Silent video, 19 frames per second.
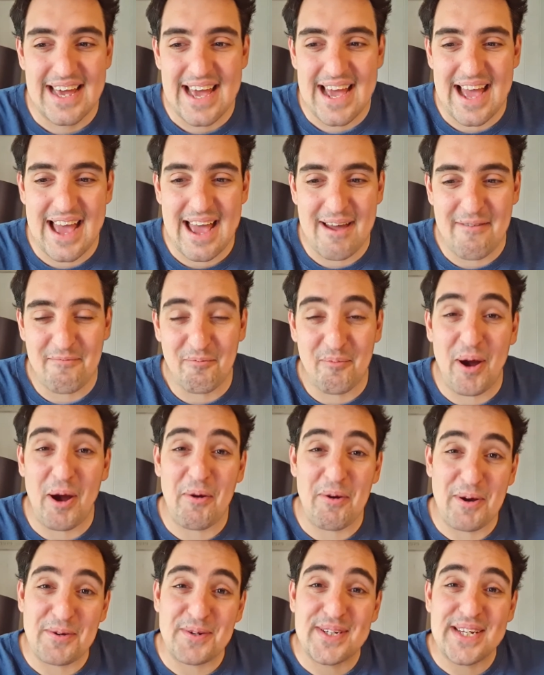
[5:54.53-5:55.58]
Well,
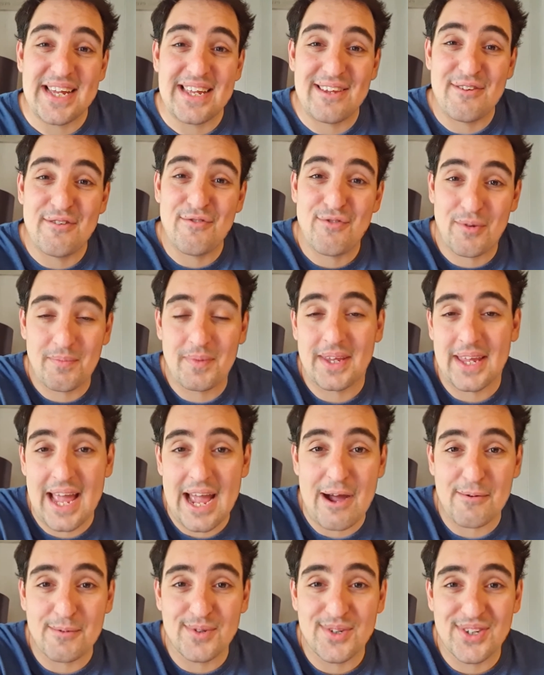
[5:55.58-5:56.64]
it will take you from the
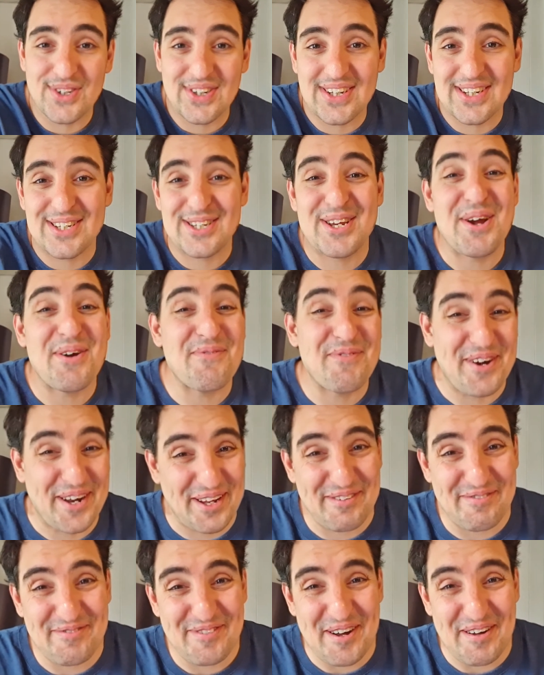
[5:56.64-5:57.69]
couch to running
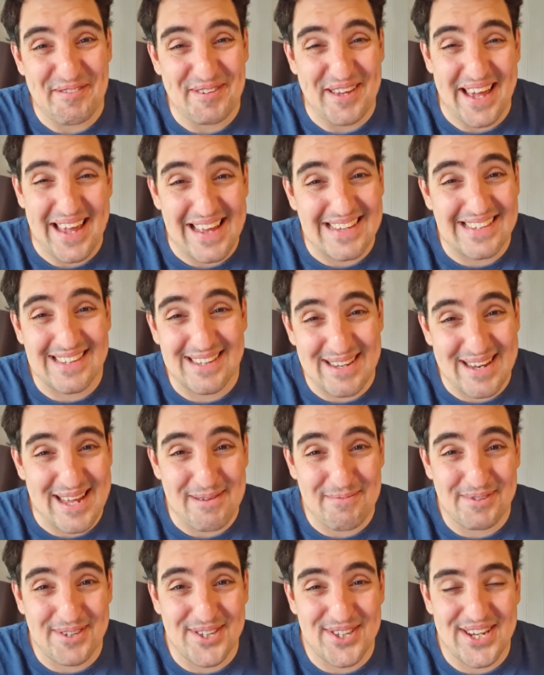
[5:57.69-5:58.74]
a 5K, as the
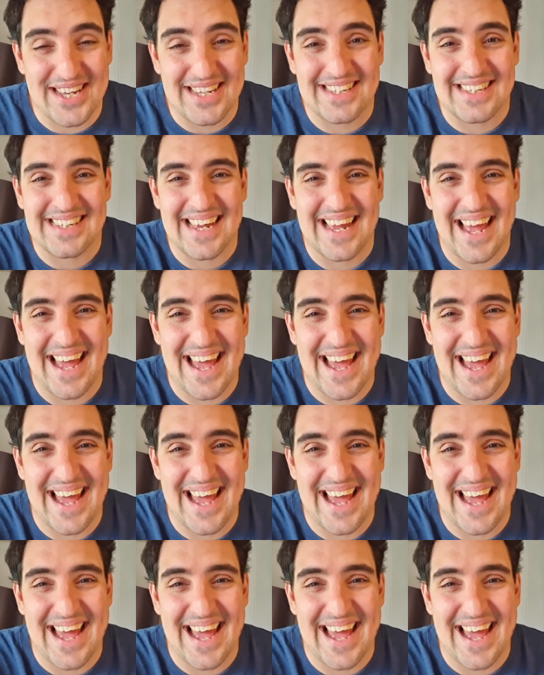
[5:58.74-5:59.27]
name suggests.